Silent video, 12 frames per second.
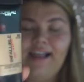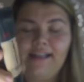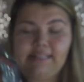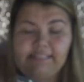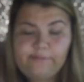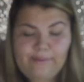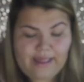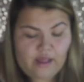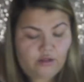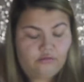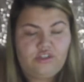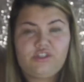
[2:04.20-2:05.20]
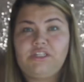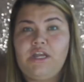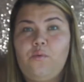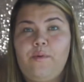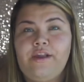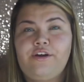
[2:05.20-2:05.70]
got this about
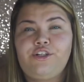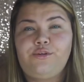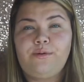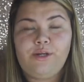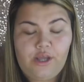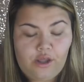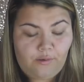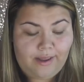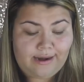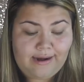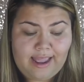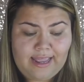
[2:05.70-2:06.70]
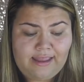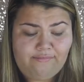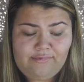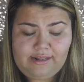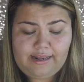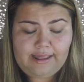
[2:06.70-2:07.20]
a week or two ago, and I
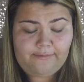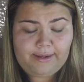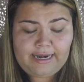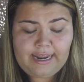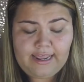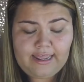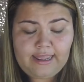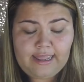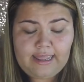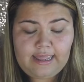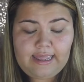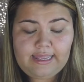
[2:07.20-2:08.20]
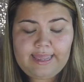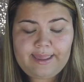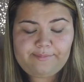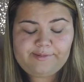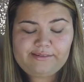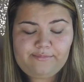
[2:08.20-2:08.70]
am loving it.
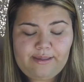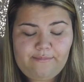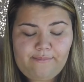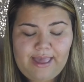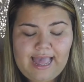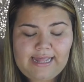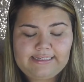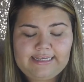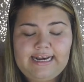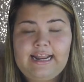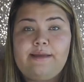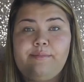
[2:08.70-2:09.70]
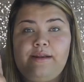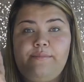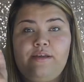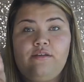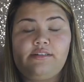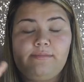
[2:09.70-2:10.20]
Keeps me matte, and I am going to be
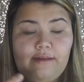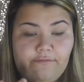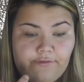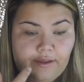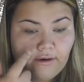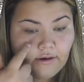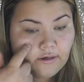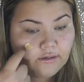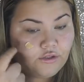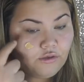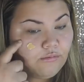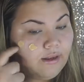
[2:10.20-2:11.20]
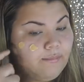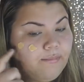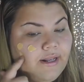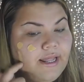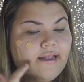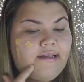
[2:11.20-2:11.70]
using my finger to
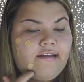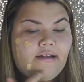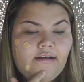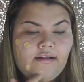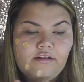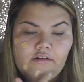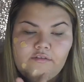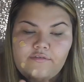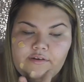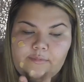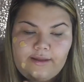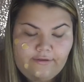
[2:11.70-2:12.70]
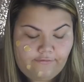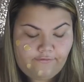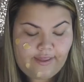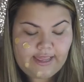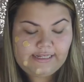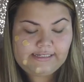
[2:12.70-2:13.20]
apply it all over my
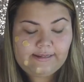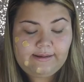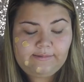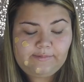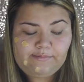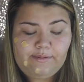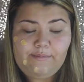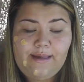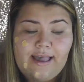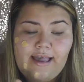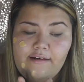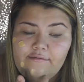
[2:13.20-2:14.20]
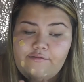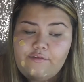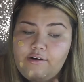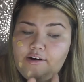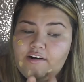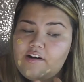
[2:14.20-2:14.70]
face. It keeps me matte
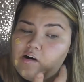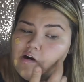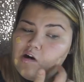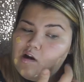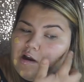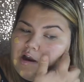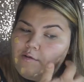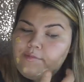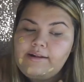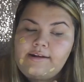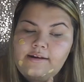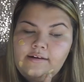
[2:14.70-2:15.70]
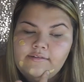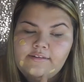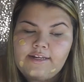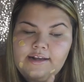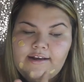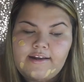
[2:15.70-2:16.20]
for a really long
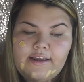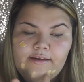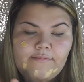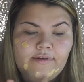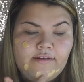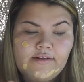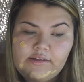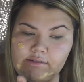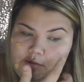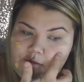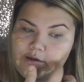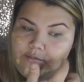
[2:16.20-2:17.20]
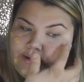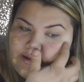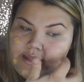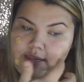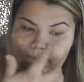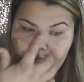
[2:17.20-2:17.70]
time, so I
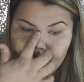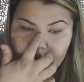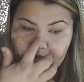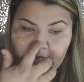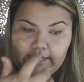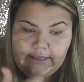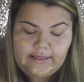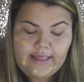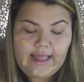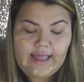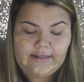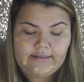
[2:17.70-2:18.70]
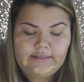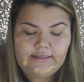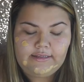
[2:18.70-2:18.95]
really appreciate that.